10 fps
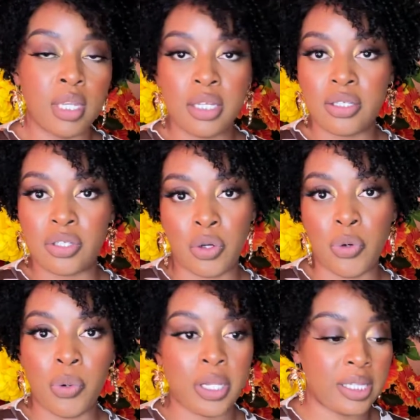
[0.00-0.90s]

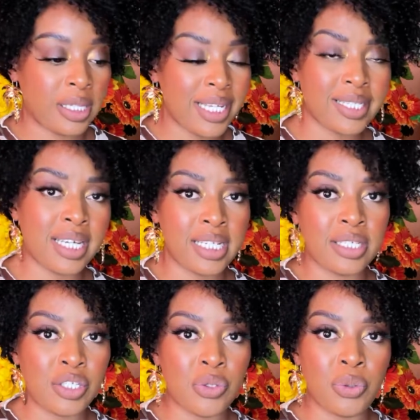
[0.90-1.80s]
So let's get
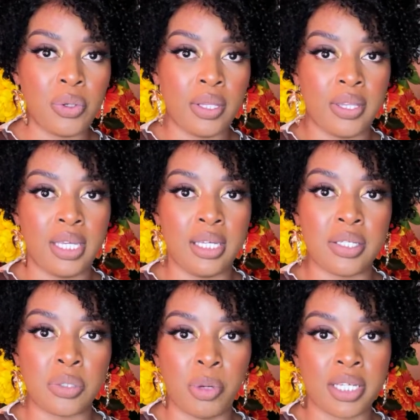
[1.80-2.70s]
into the
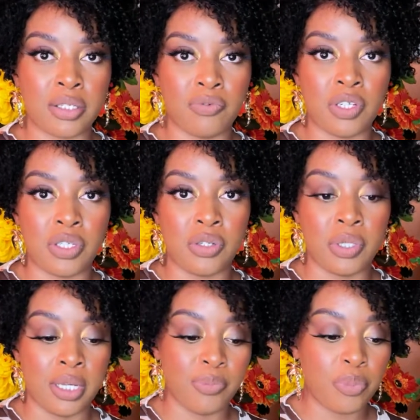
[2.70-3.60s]
specs of this
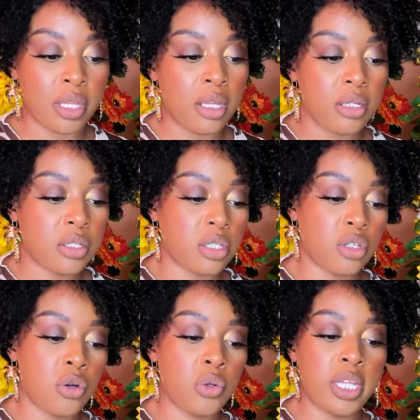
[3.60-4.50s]
unit.
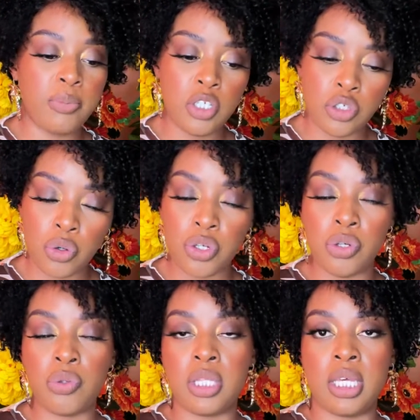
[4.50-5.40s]
So let me show
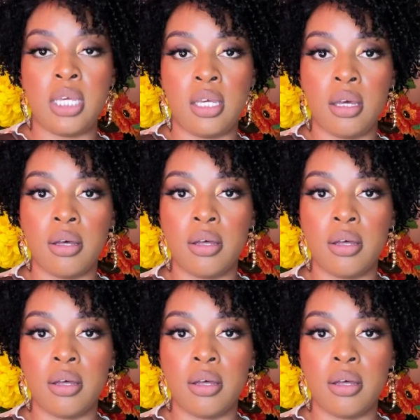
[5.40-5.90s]
you the